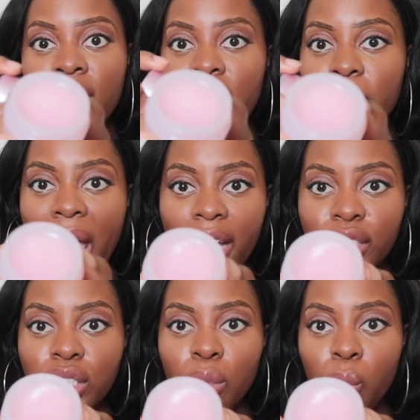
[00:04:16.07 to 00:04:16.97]
The
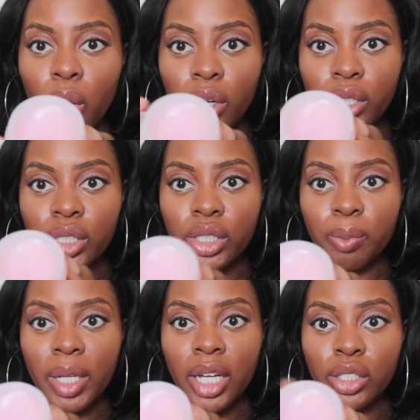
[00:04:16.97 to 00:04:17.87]
packaging works
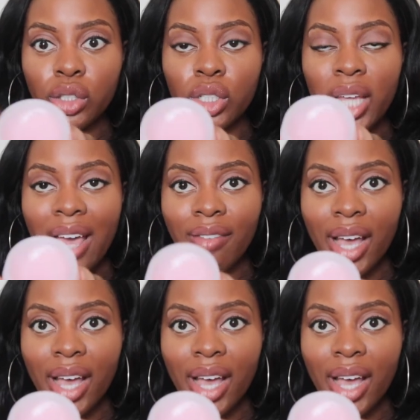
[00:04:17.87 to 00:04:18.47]
because you're going to have